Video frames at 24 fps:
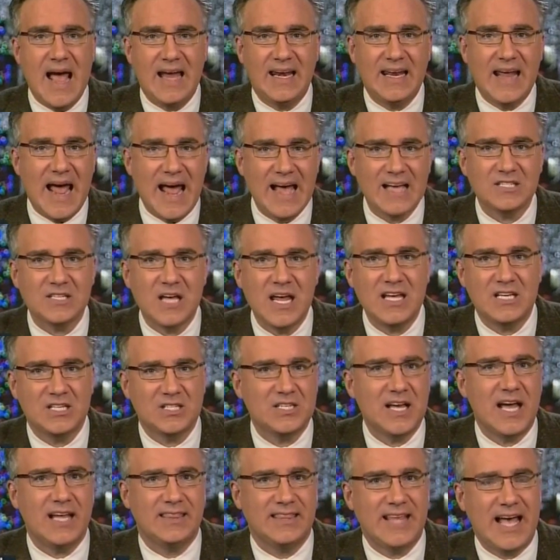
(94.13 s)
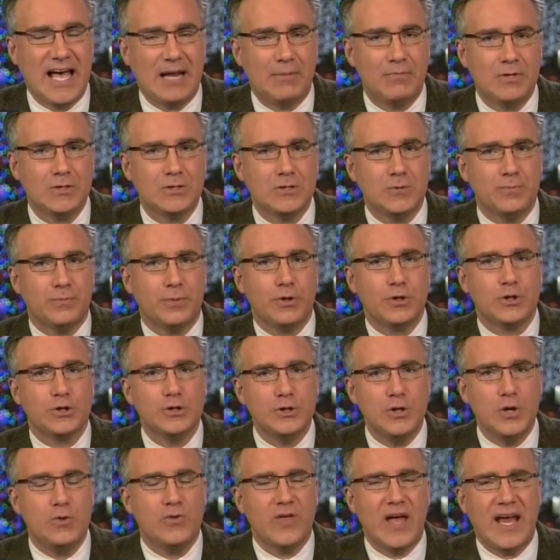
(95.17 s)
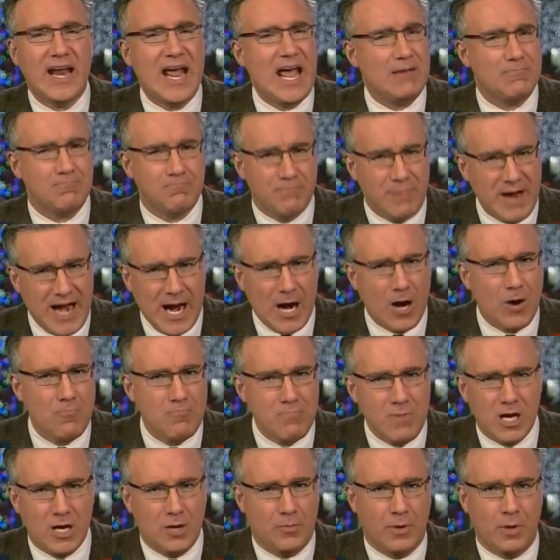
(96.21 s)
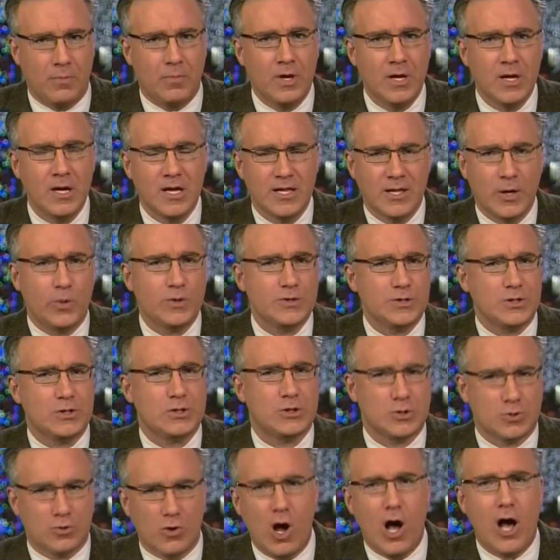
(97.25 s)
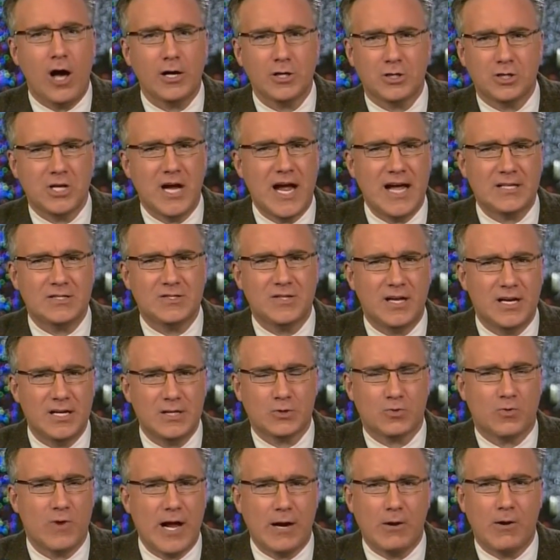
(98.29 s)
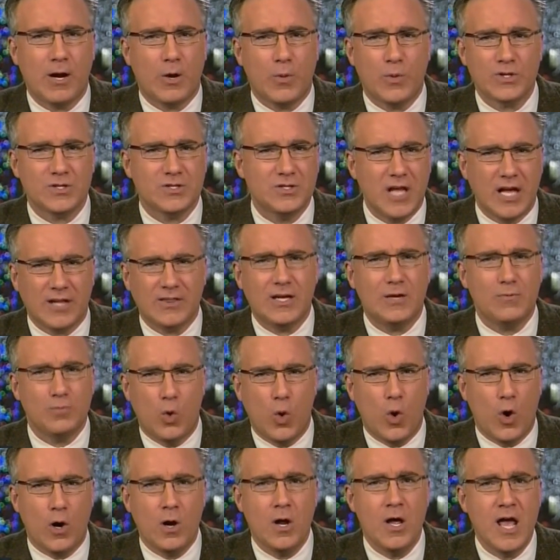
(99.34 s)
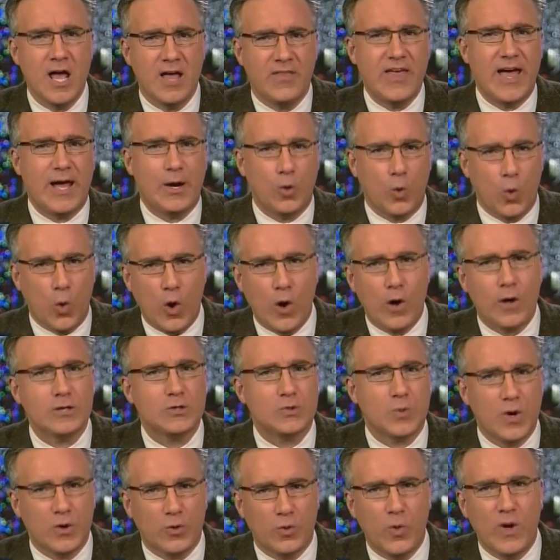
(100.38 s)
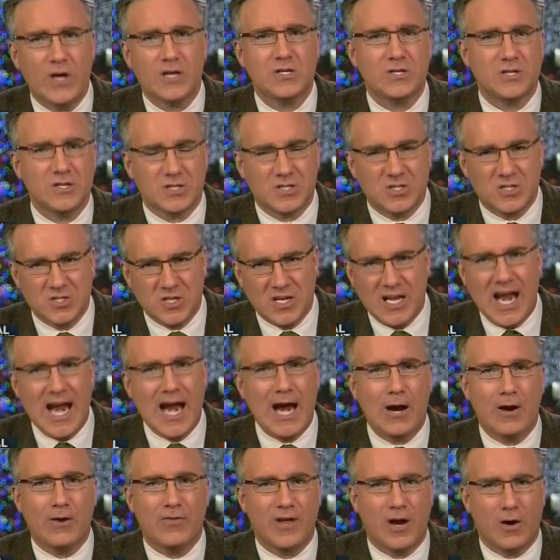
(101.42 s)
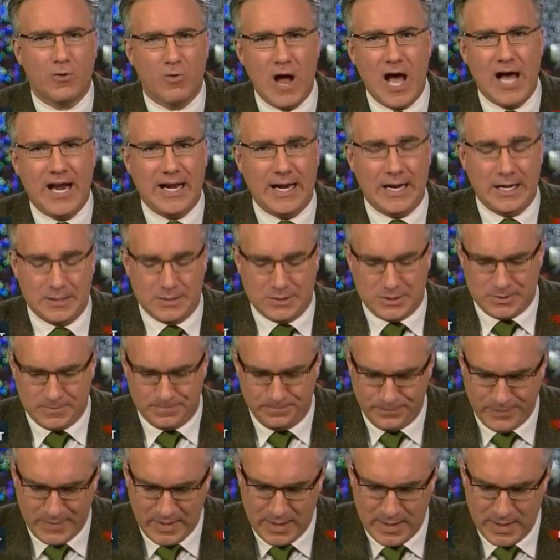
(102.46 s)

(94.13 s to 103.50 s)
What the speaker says: And as he said that, Mr. Bush knew that at bare minimum, there was a strong chance that his rhetoric was nothing more than words with which to scare the Iranians.